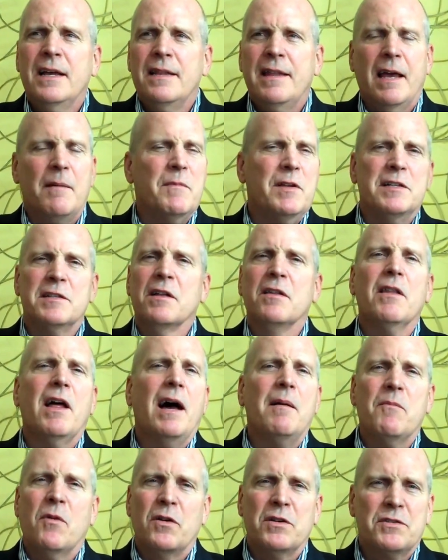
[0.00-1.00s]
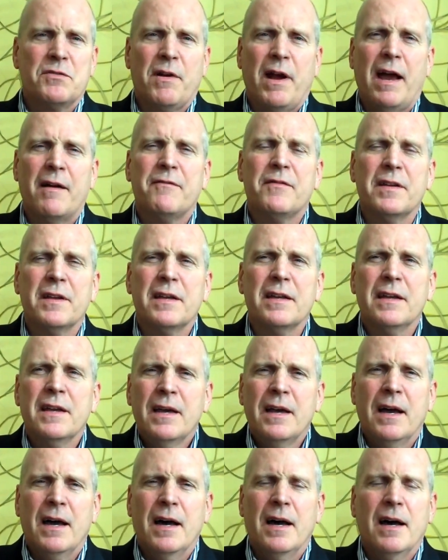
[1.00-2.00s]
That means a lot more traffic.
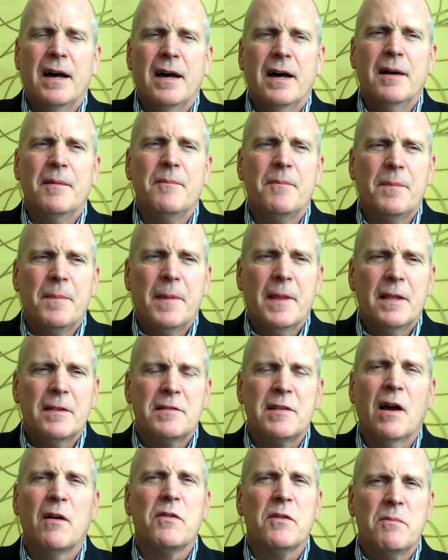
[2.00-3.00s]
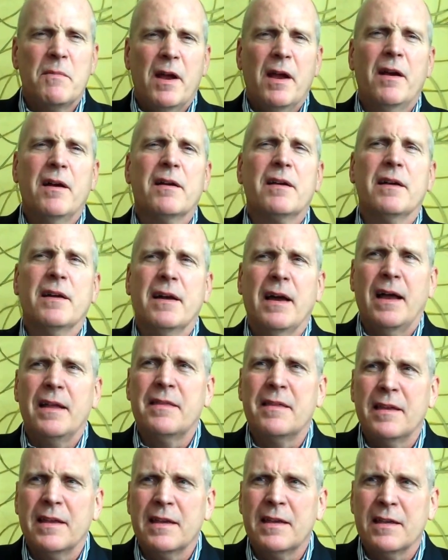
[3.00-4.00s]
South America, I
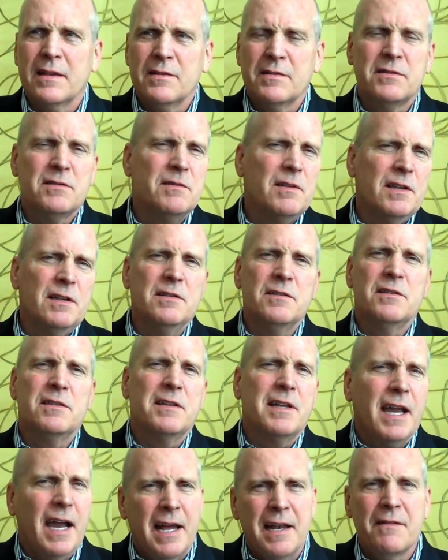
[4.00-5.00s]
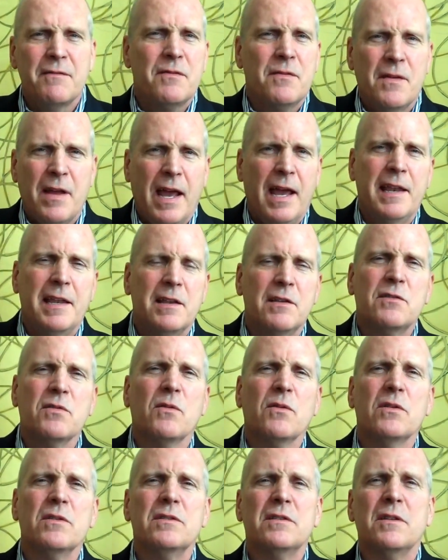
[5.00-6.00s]
think, is kind of heading
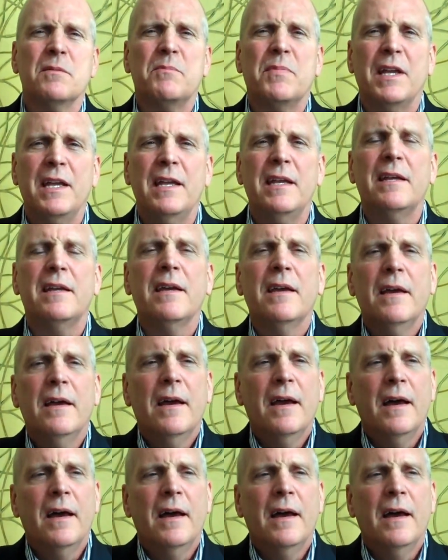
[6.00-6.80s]
towards the peak.